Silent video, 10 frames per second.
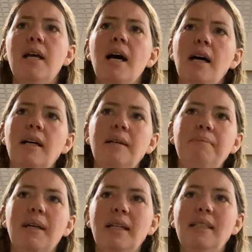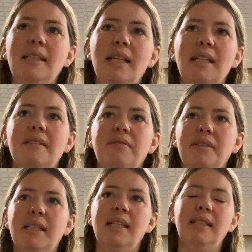And at the end of the
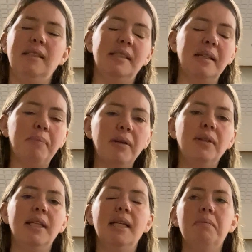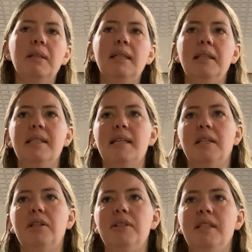day, it's about enabling these
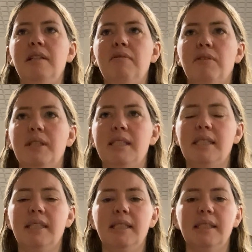NQT voices